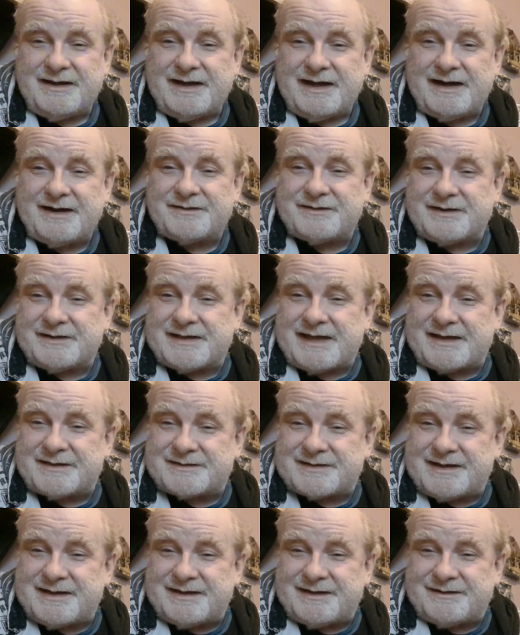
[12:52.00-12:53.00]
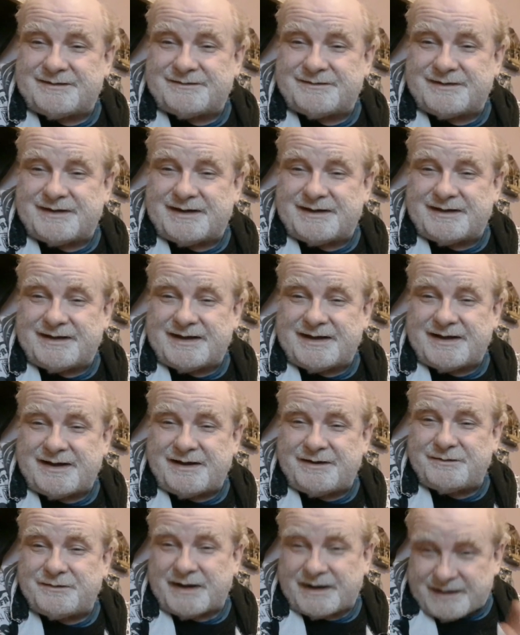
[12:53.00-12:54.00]
And I think that's it, really.
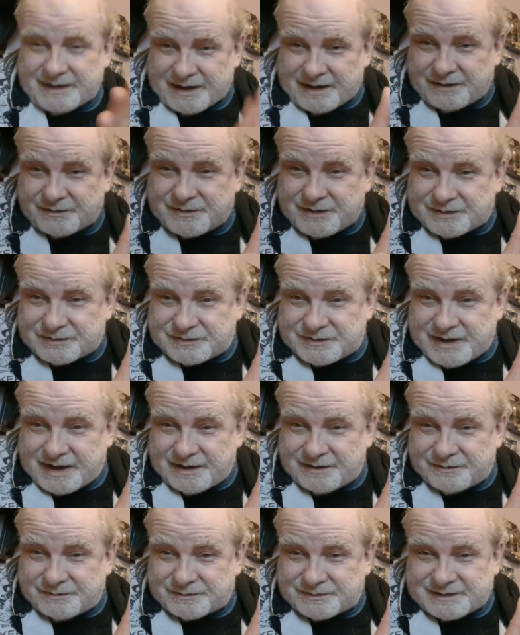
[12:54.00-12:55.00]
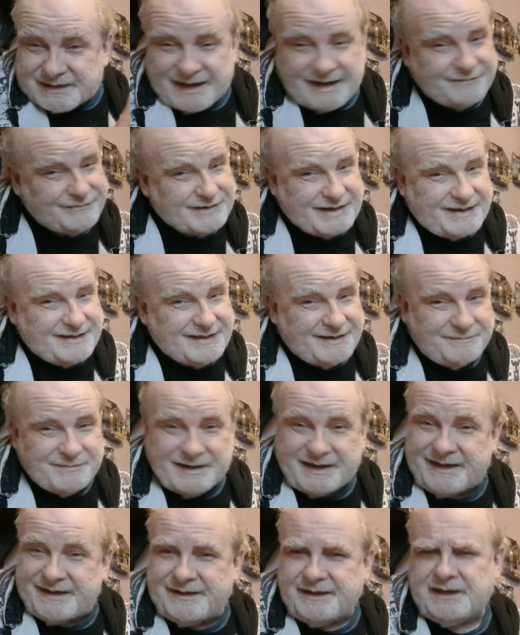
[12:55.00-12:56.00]
Oh, and it all costs notes. I have to get that
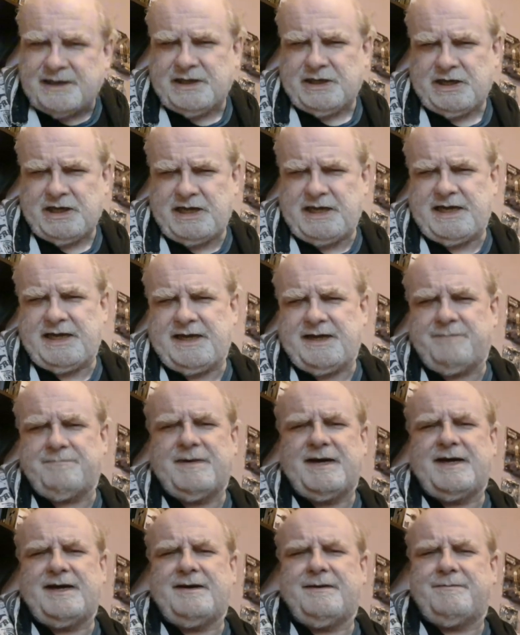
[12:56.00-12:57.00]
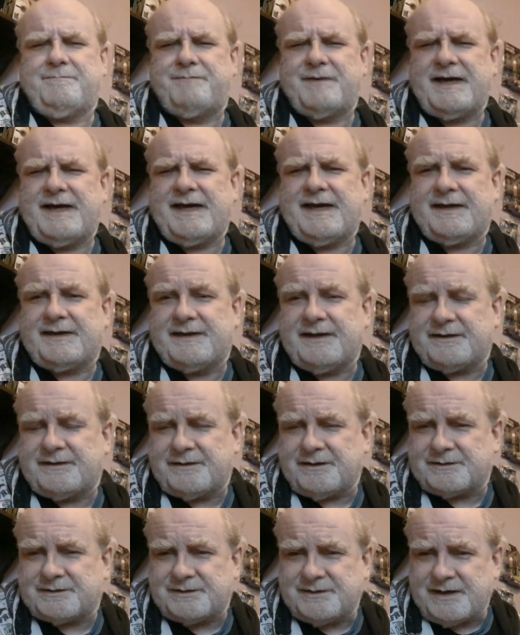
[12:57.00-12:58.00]
bit in. Hey, my bank, it
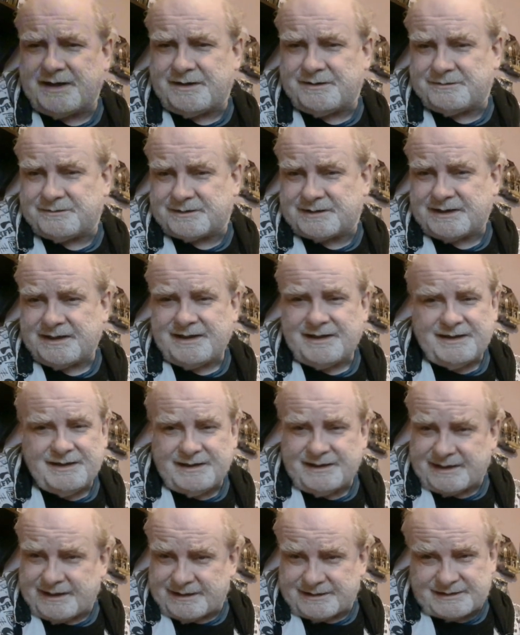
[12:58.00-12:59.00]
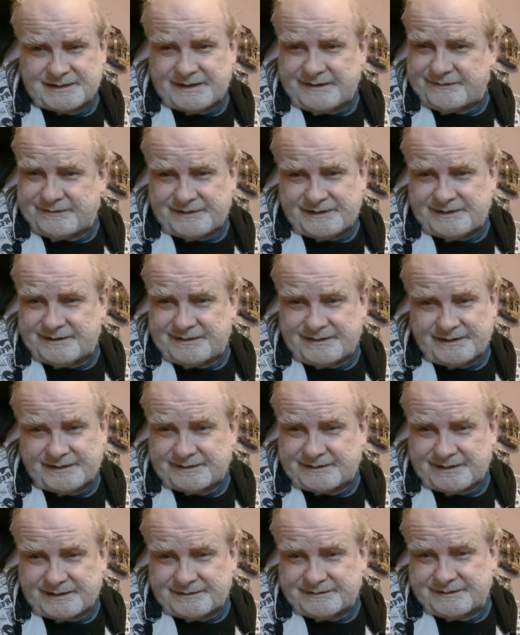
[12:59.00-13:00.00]
costs notes. You can't say it better than
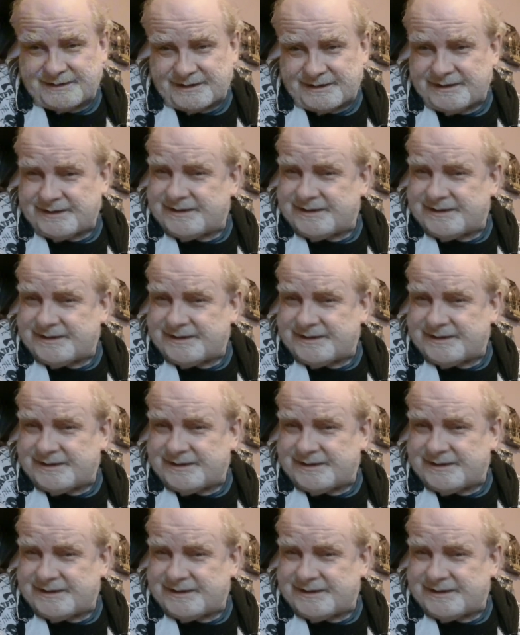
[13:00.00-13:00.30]
that, can they?